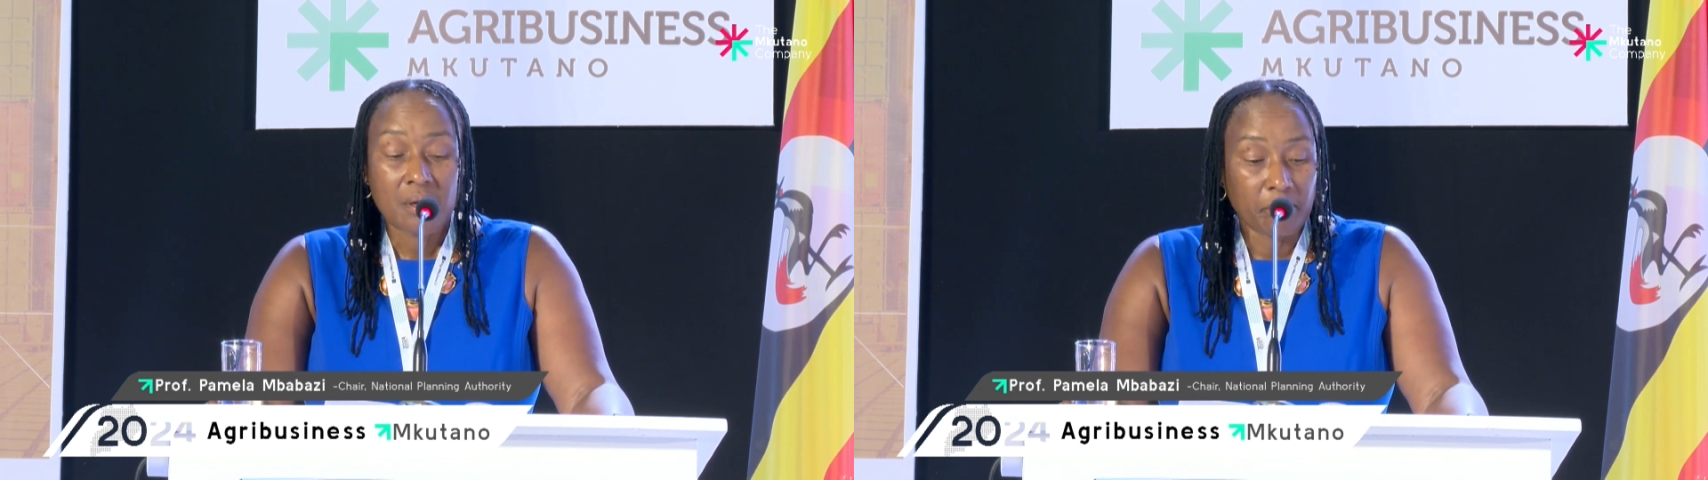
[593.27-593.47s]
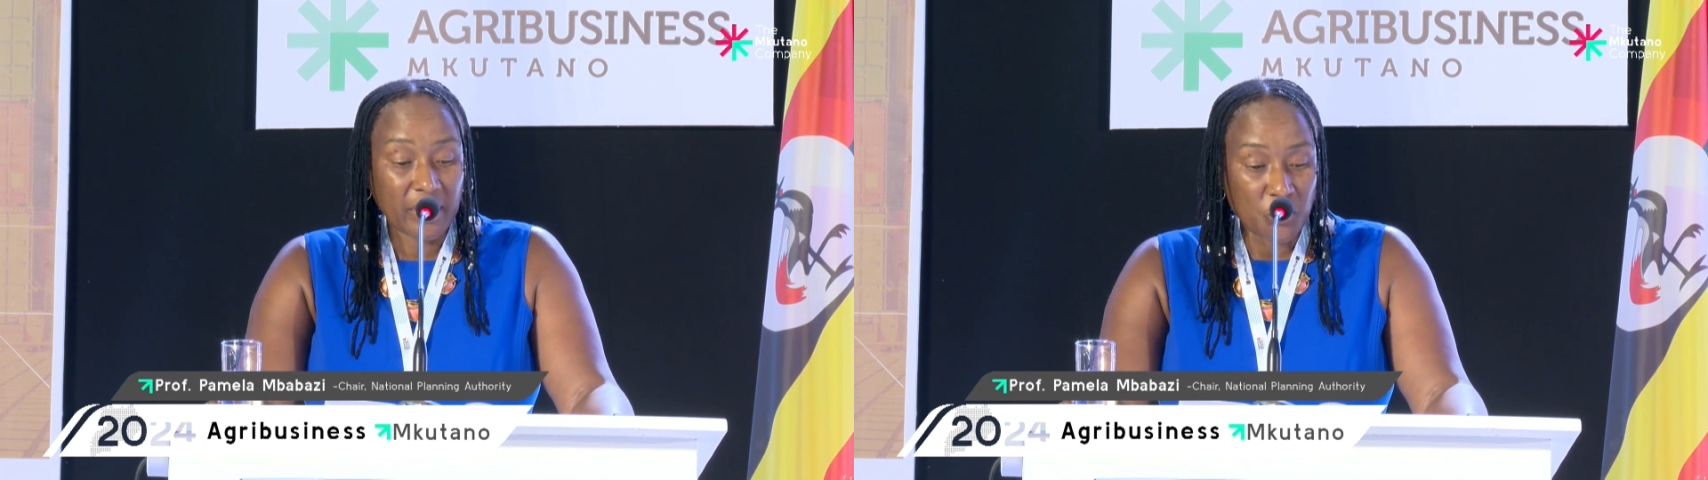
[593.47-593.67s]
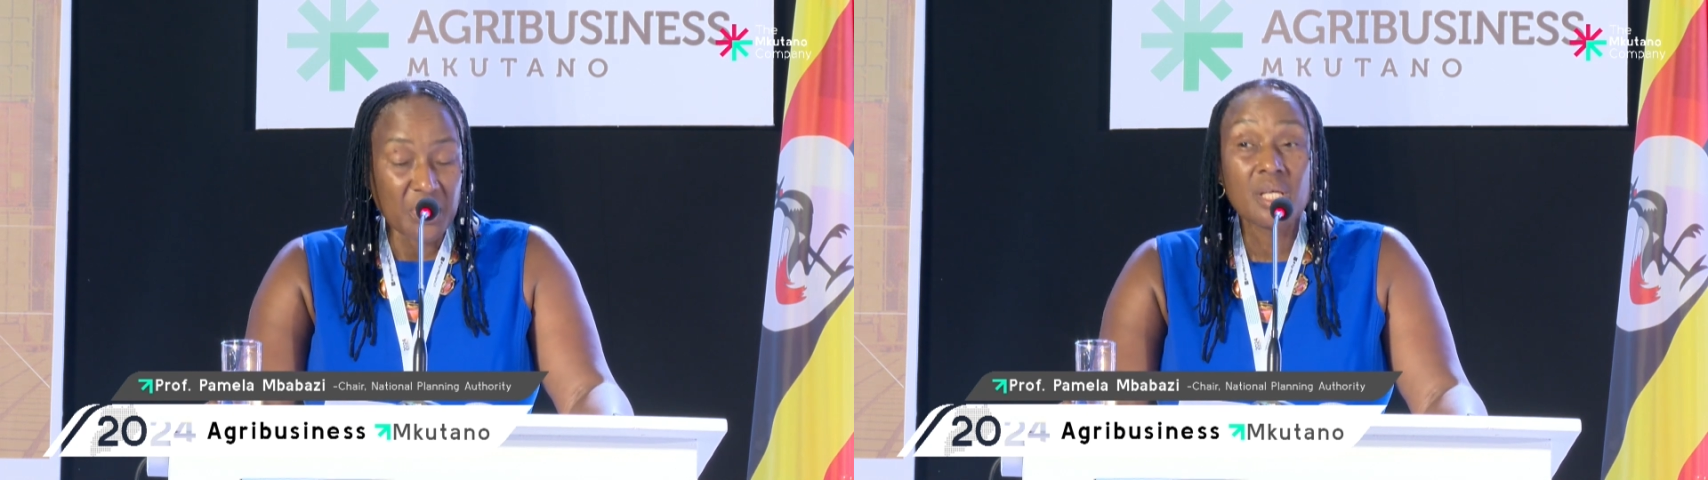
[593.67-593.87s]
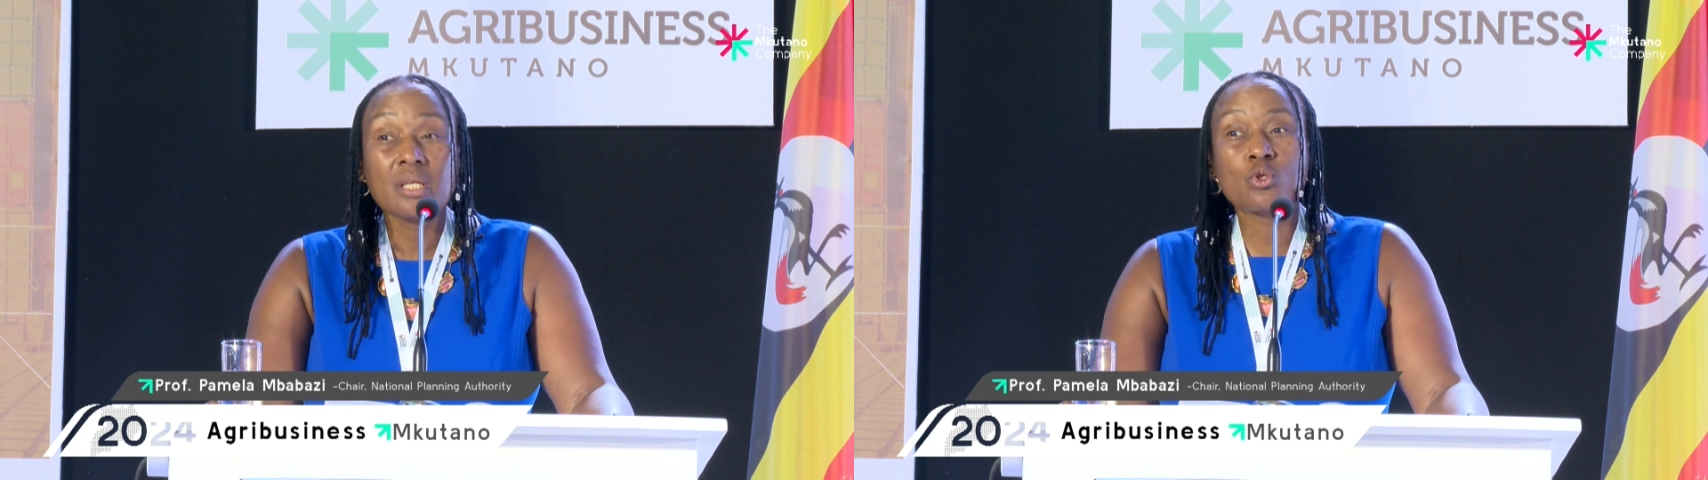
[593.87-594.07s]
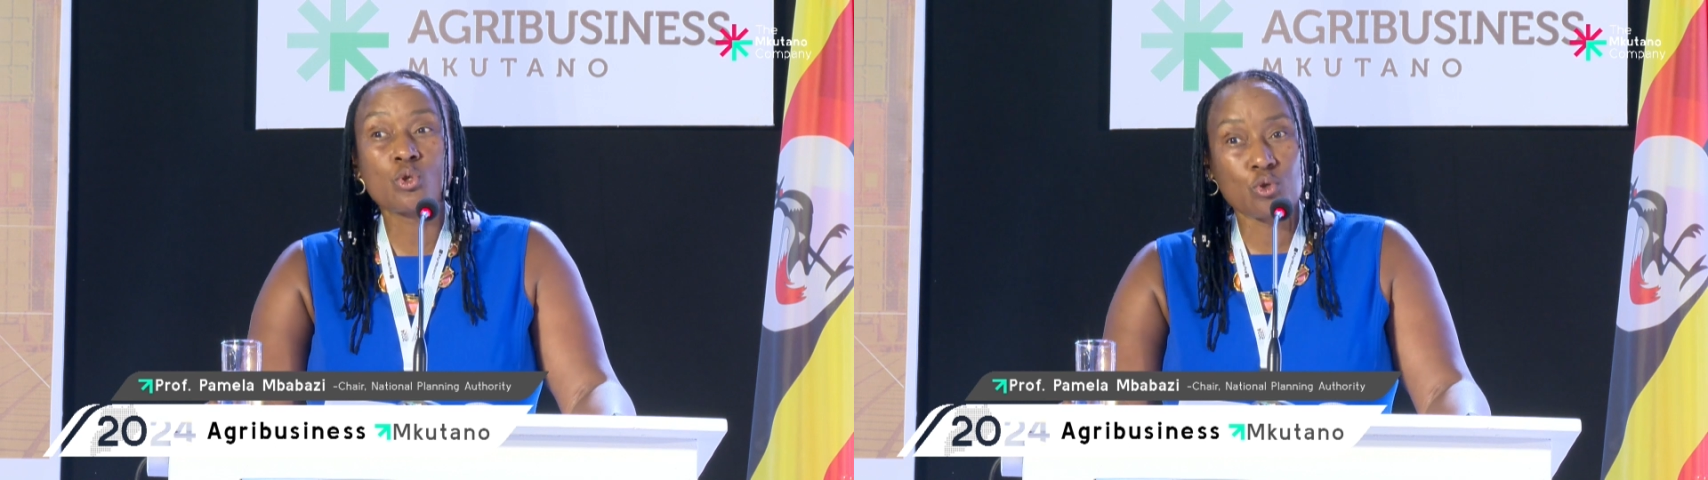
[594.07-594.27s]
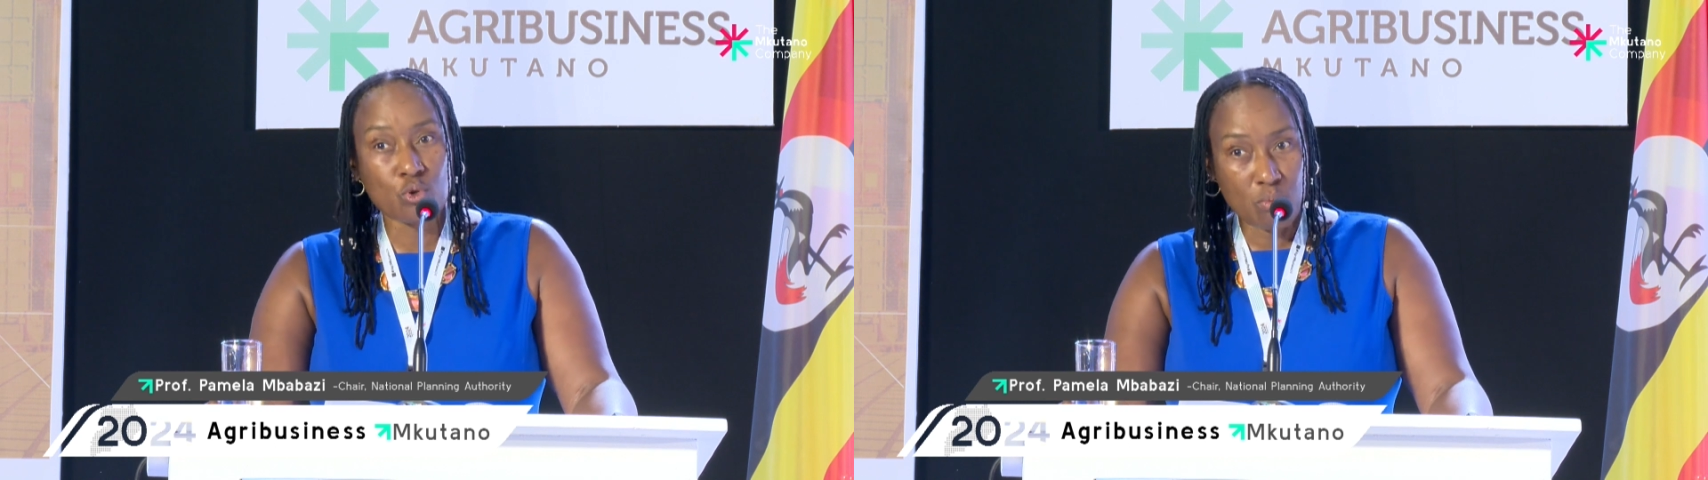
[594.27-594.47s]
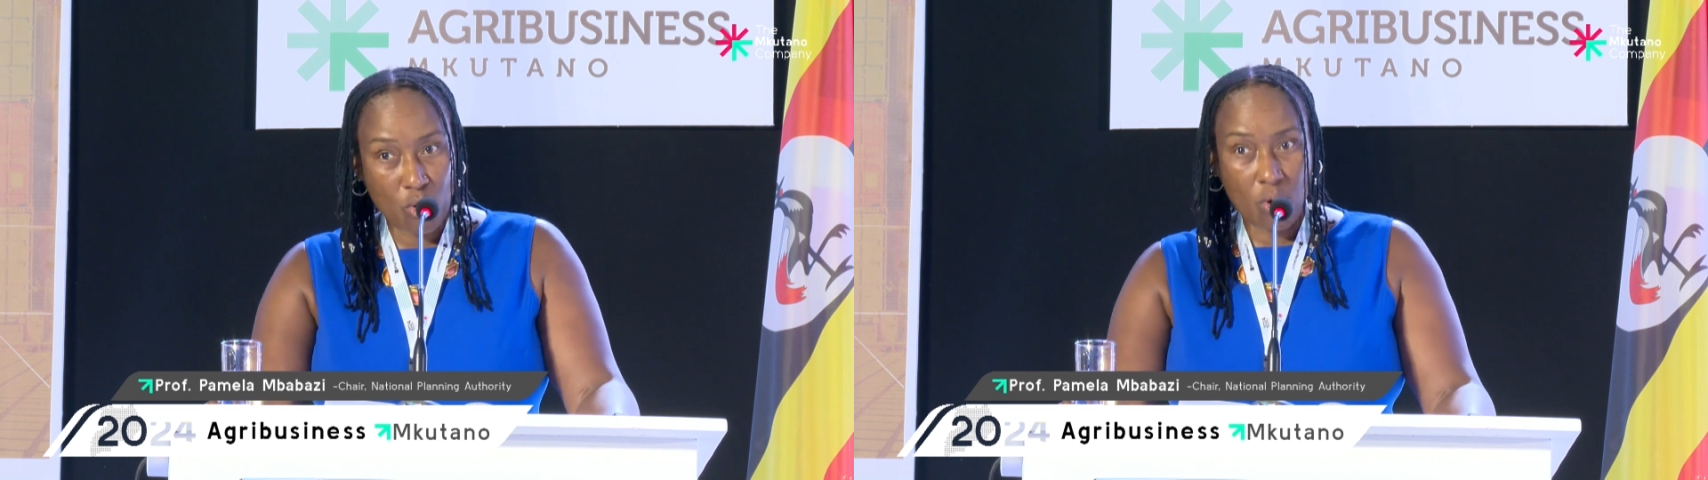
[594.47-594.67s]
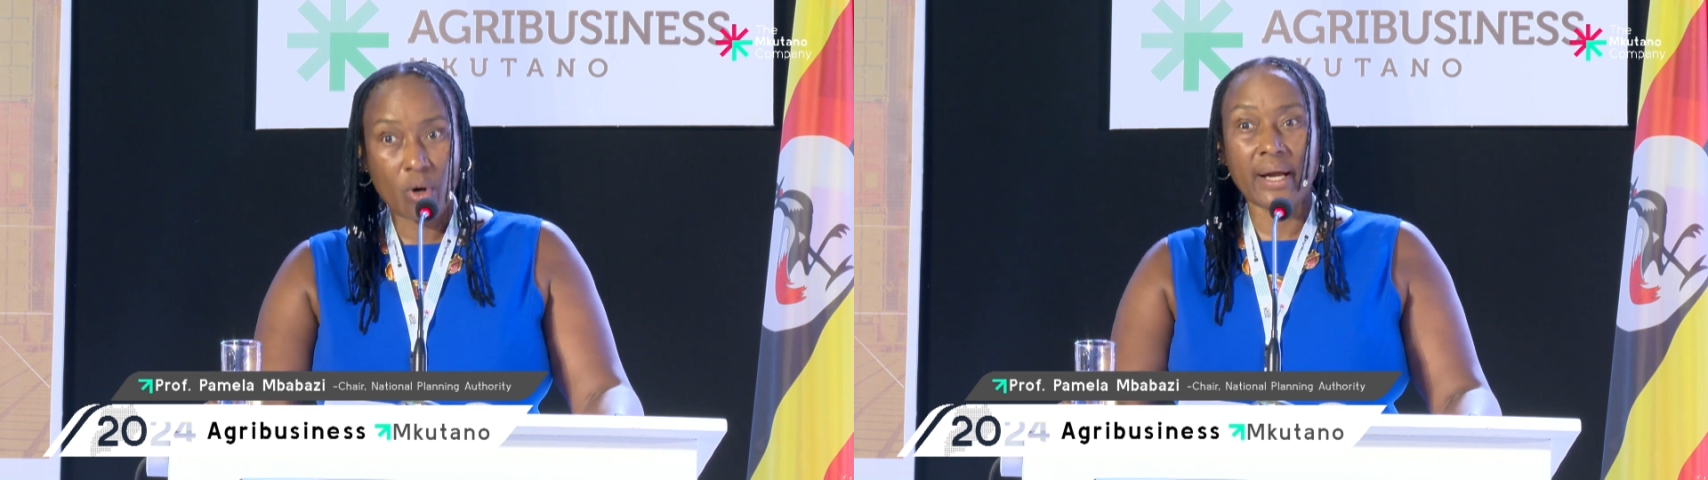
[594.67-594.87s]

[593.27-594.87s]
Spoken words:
but we need to do more.